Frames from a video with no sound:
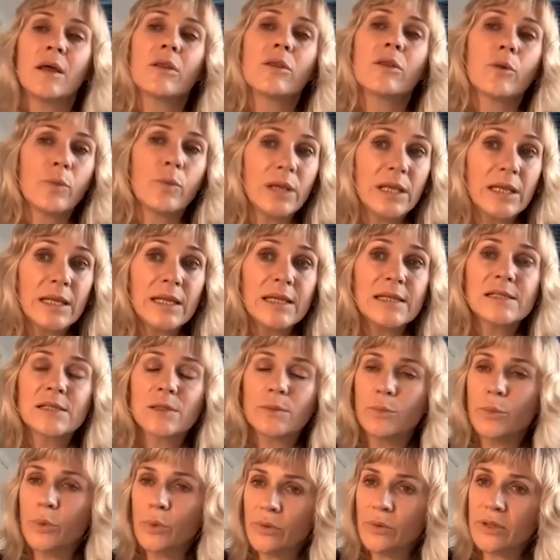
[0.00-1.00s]
that we need to
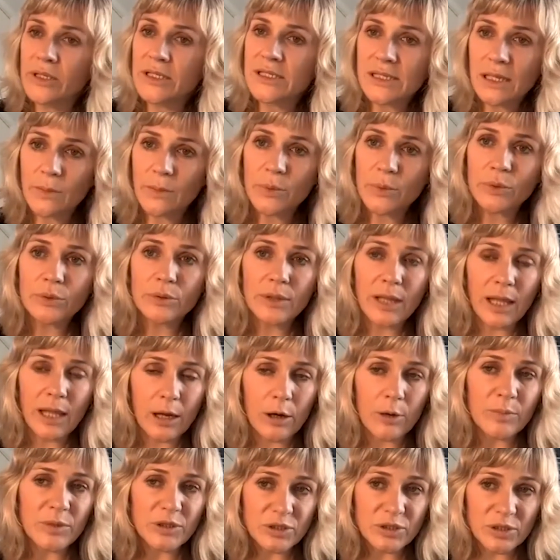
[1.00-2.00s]
more than double our
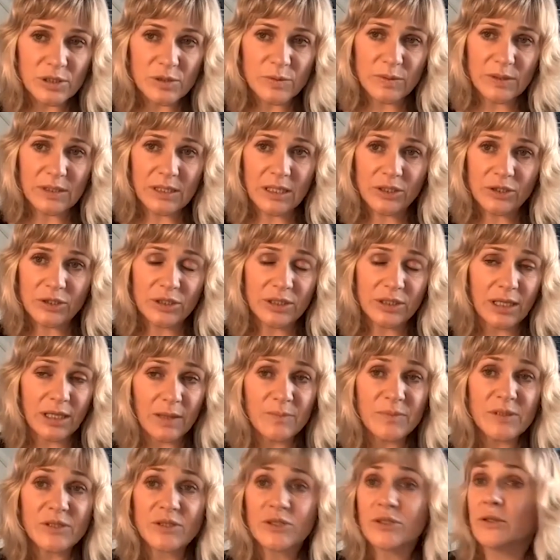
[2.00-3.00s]
emissions reduction
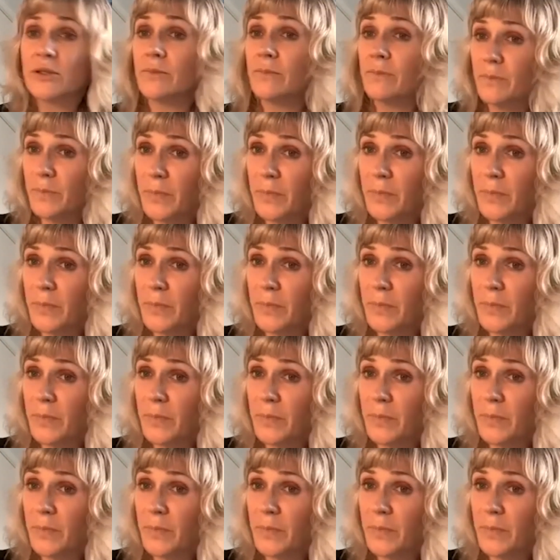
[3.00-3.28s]
ambition